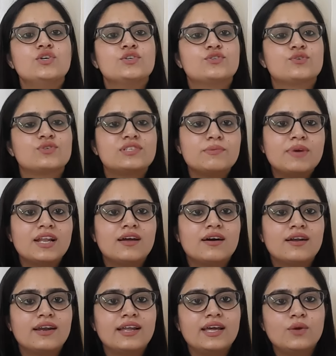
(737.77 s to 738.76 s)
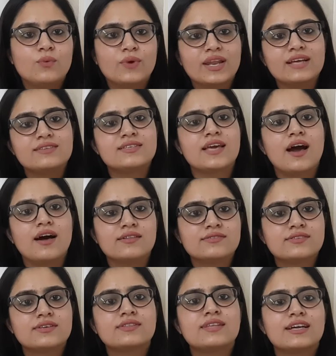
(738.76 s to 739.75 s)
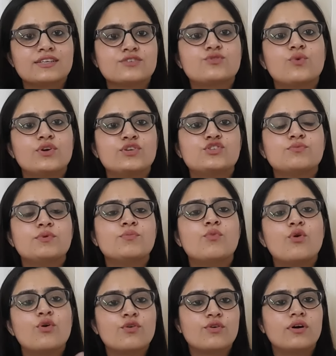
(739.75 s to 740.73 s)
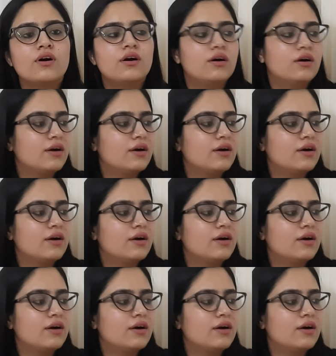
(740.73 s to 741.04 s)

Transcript: So similarly, when I say answer, that is going to be more